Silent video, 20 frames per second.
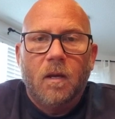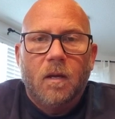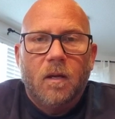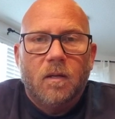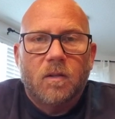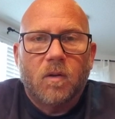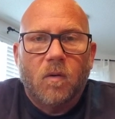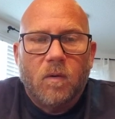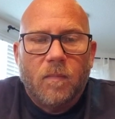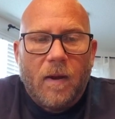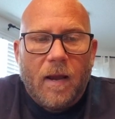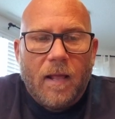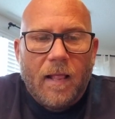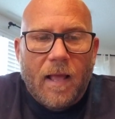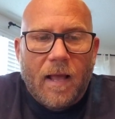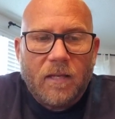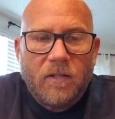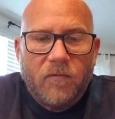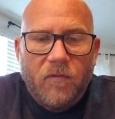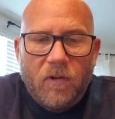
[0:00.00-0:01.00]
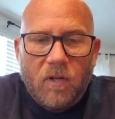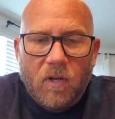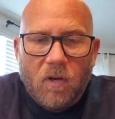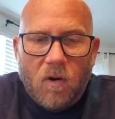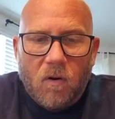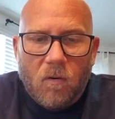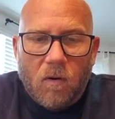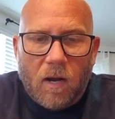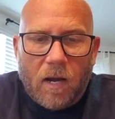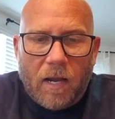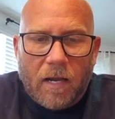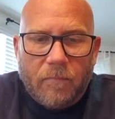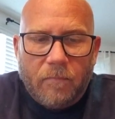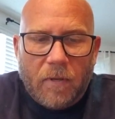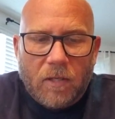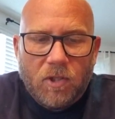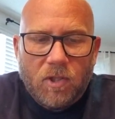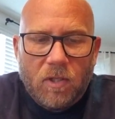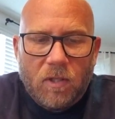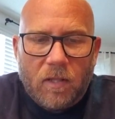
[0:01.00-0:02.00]
So, in my last video, I had
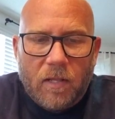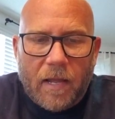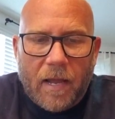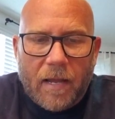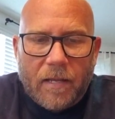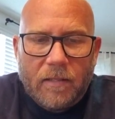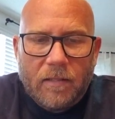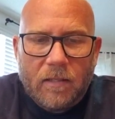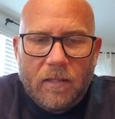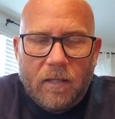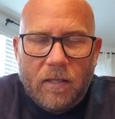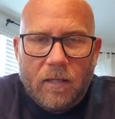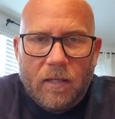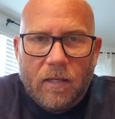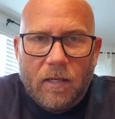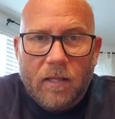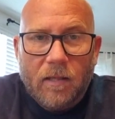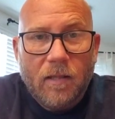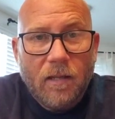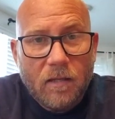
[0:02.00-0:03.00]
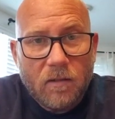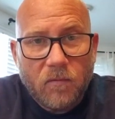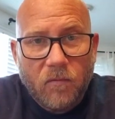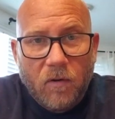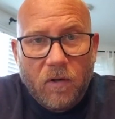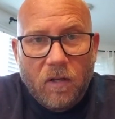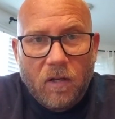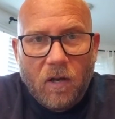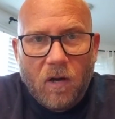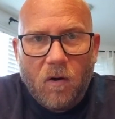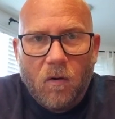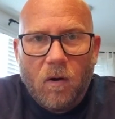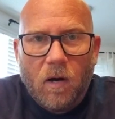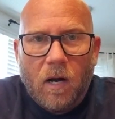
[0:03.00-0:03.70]
mentioned that in this video,